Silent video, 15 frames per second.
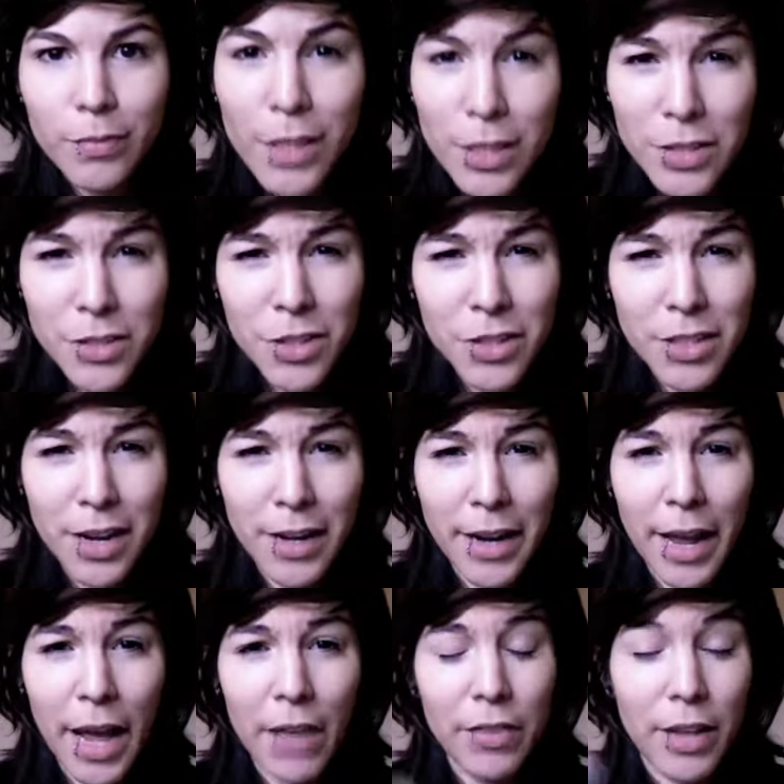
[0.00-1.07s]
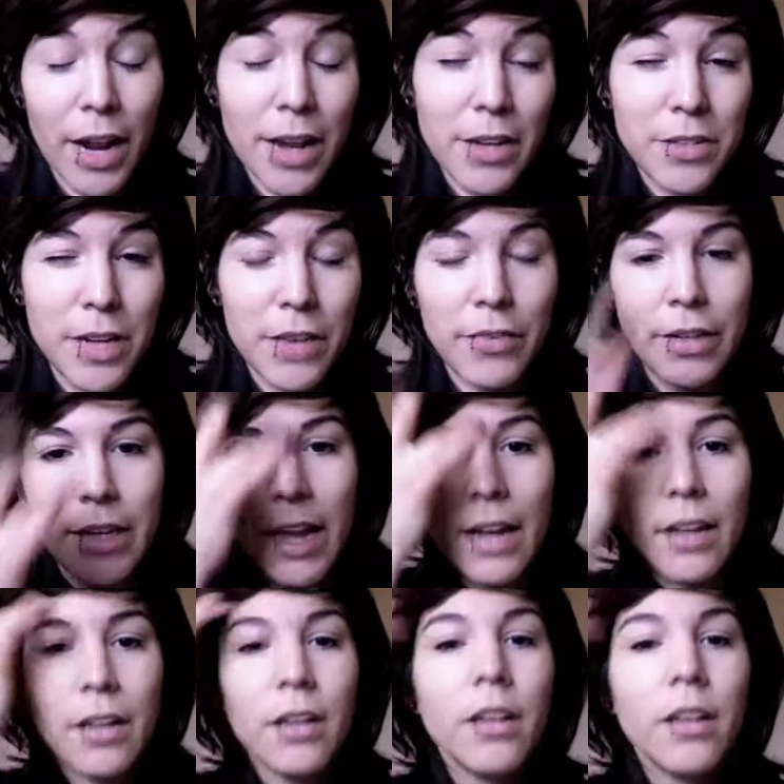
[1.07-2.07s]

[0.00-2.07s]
It's good to kind of have that. I use it every day.